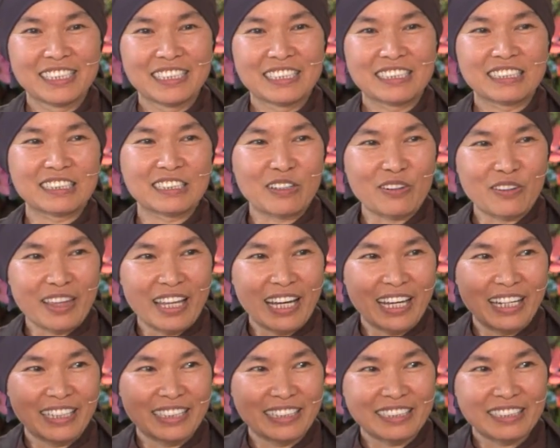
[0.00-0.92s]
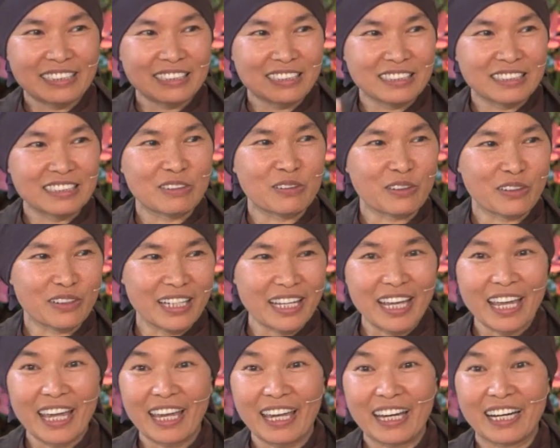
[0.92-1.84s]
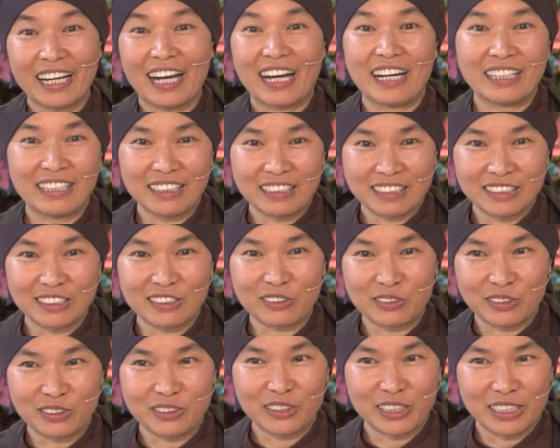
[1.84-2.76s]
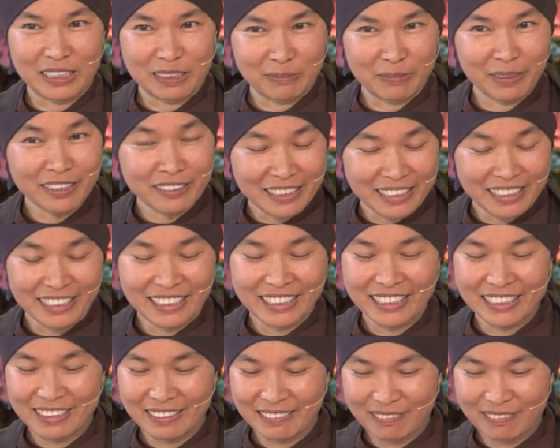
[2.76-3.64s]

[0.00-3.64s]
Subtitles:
so that the gray hair are not so transparent.